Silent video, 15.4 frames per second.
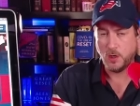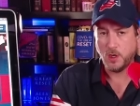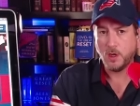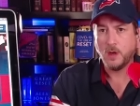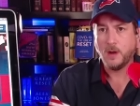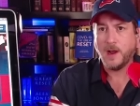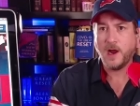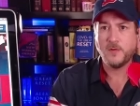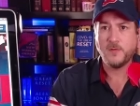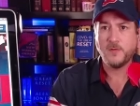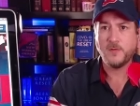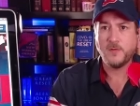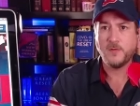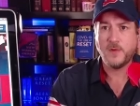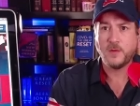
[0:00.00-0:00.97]
I
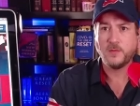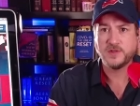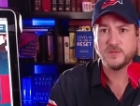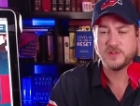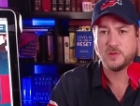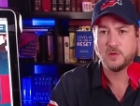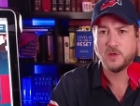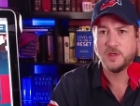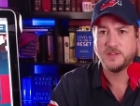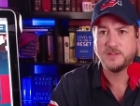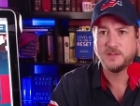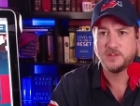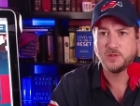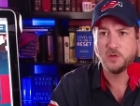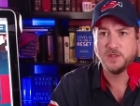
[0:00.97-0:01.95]
remember some stories,
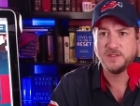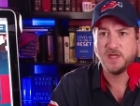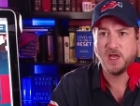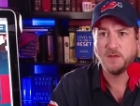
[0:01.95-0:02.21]
story time,